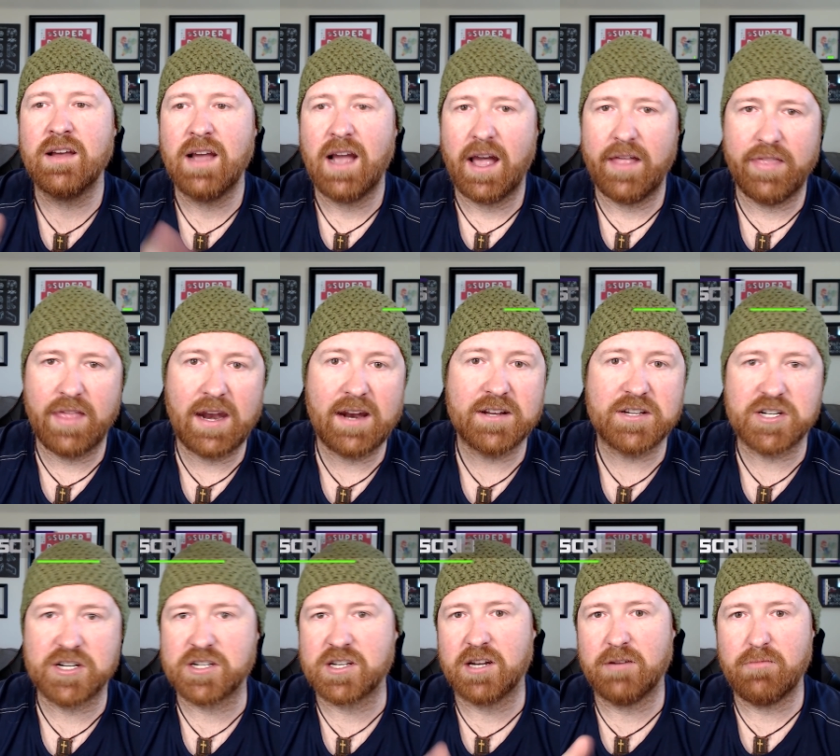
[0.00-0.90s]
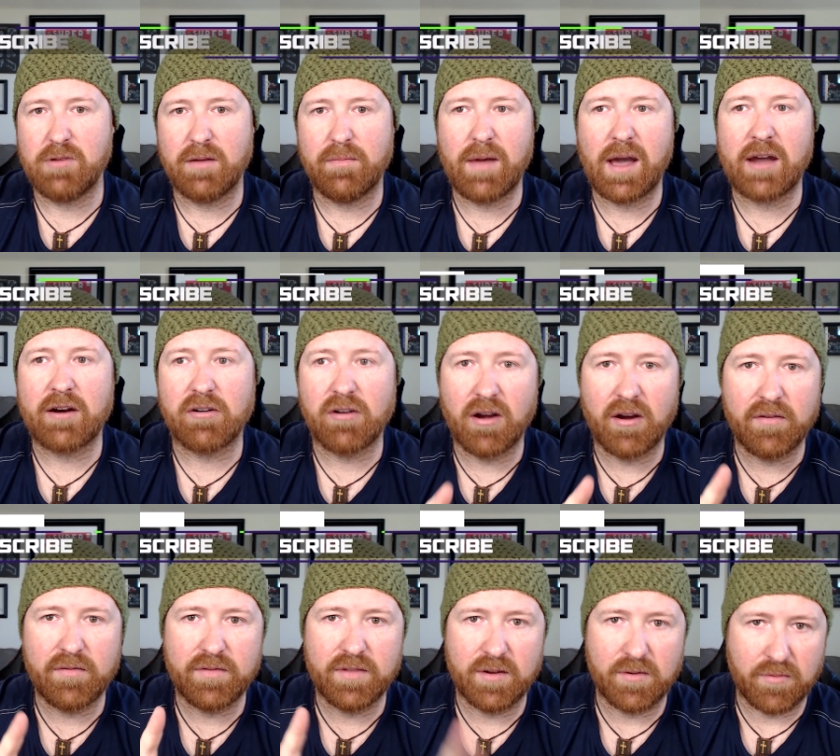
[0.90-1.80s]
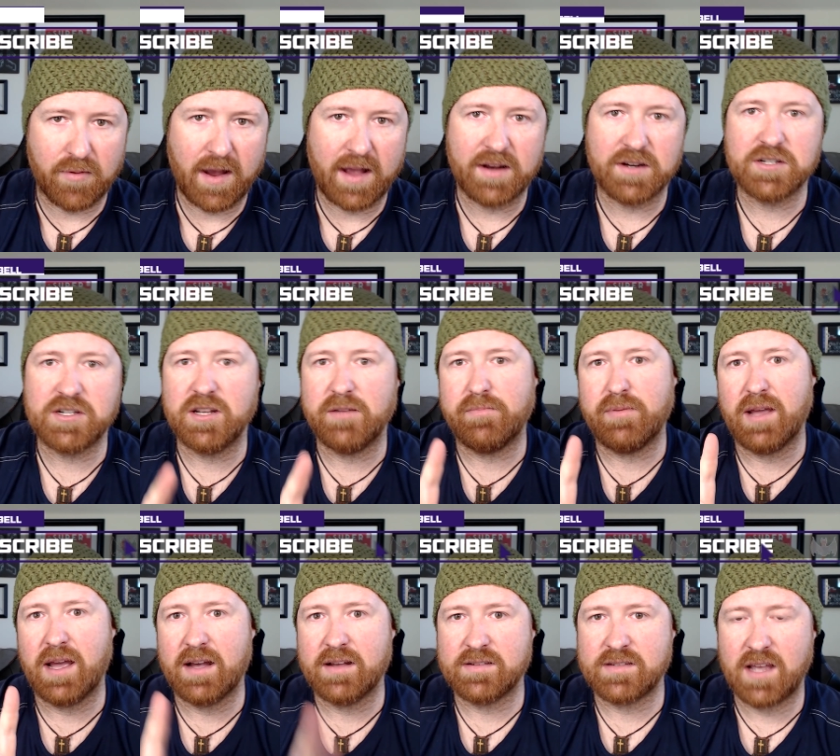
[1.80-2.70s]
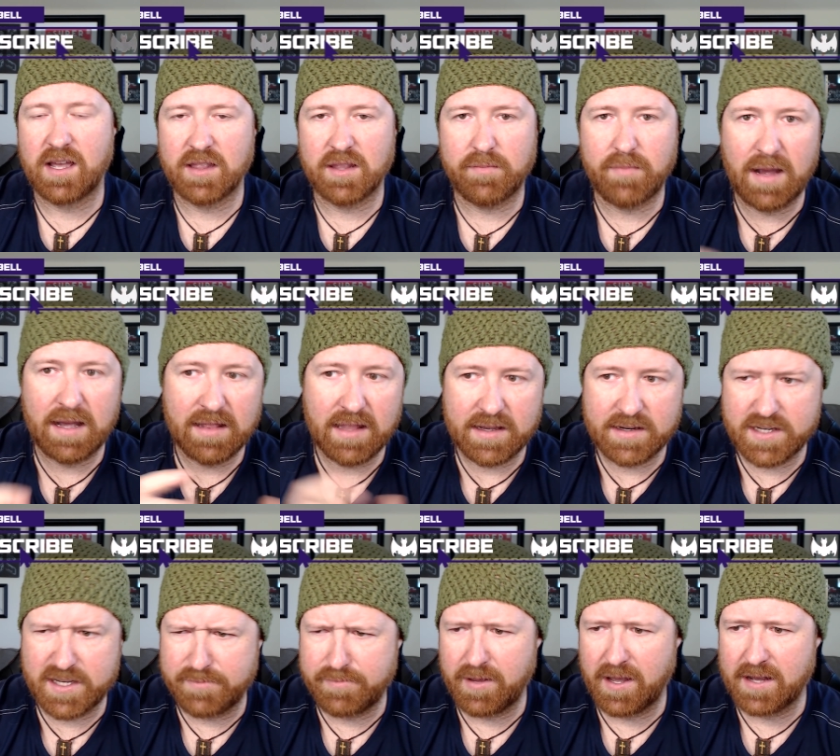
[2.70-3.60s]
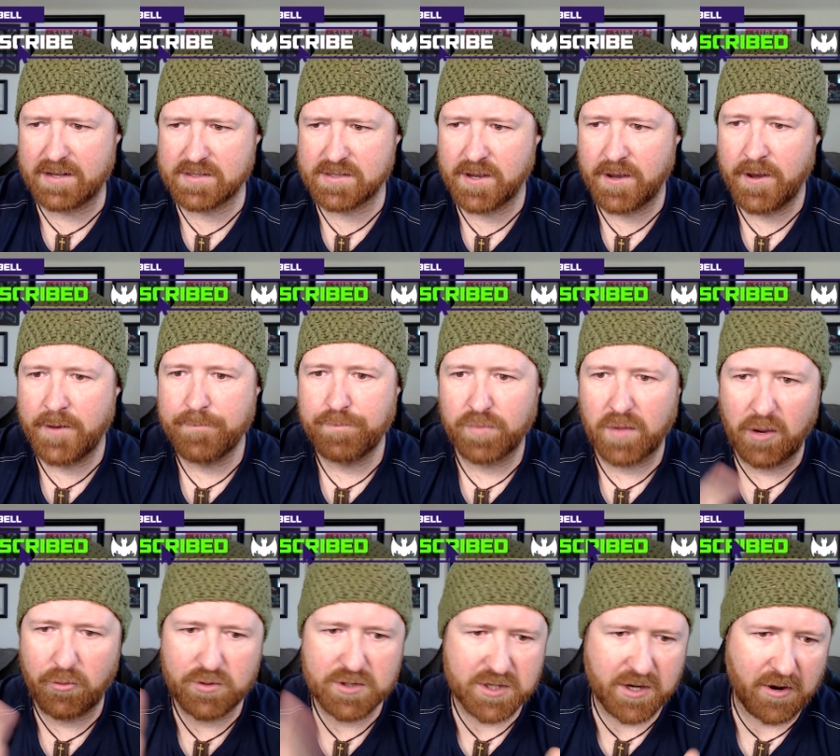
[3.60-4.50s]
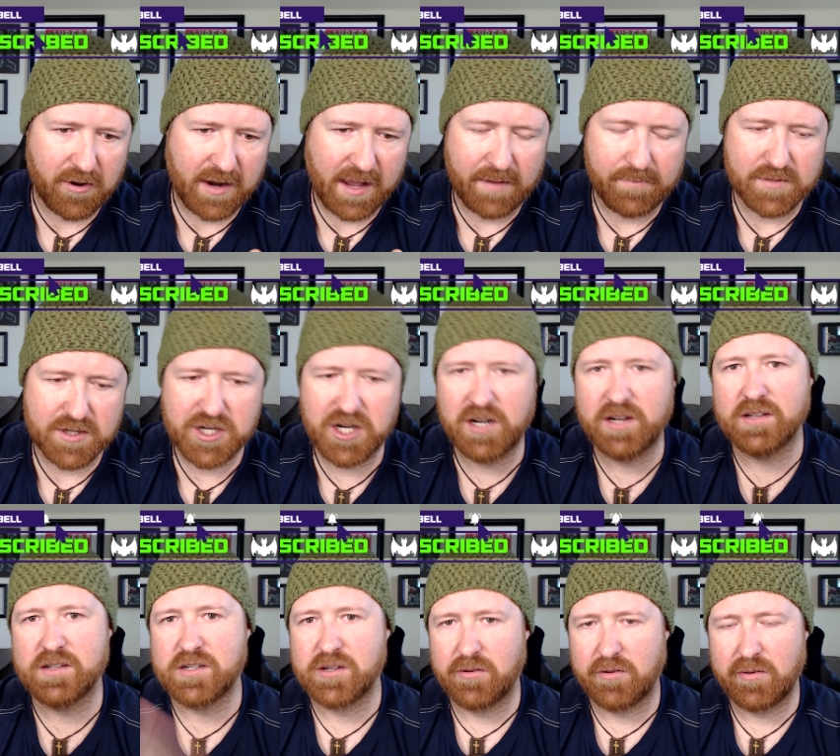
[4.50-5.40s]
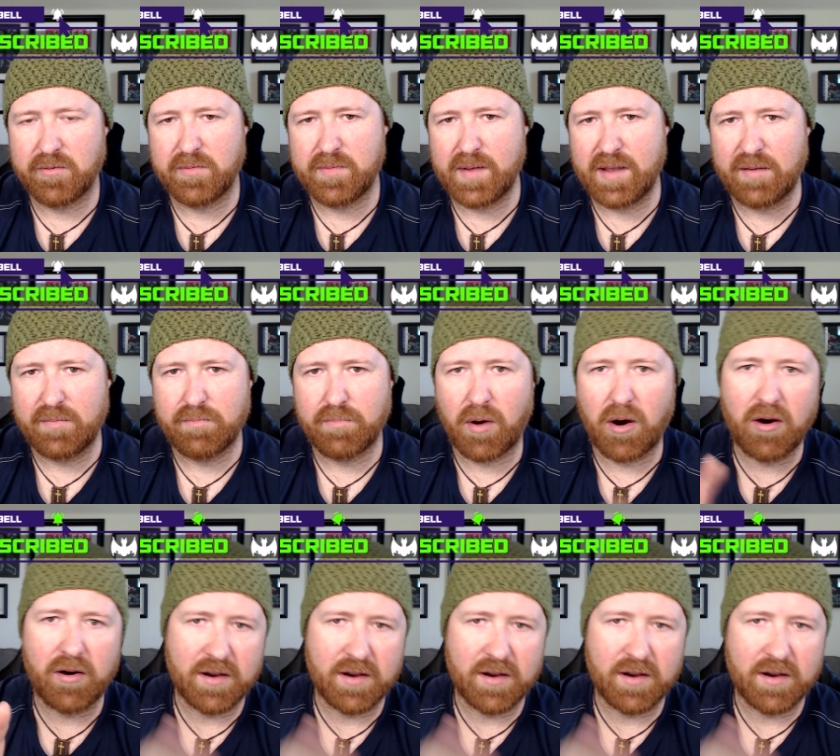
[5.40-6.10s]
And then it's just going to be a matter of the range DPS and the melee DPS, which I already have machinist, so it would be bard